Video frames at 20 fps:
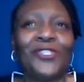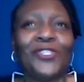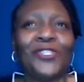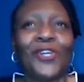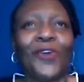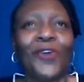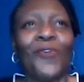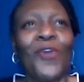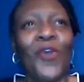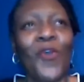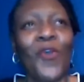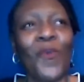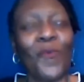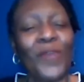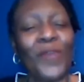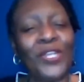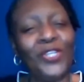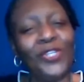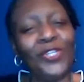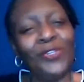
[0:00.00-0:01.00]
And so
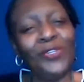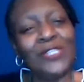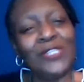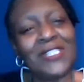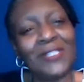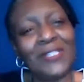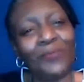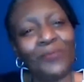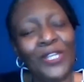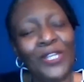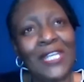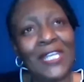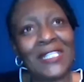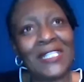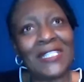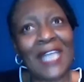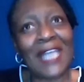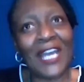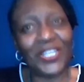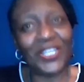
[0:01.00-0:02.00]
when
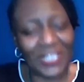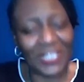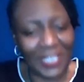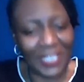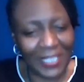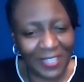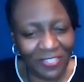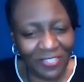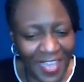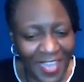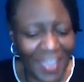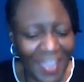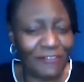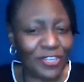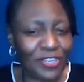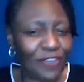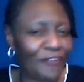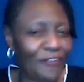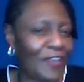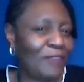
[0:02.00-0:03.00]
it's actually there
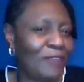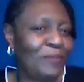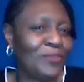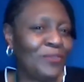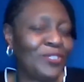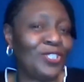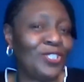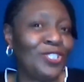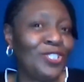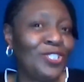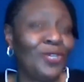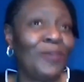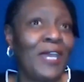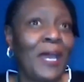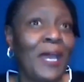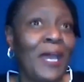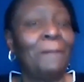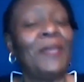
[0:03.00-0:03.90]
and you're able to do it,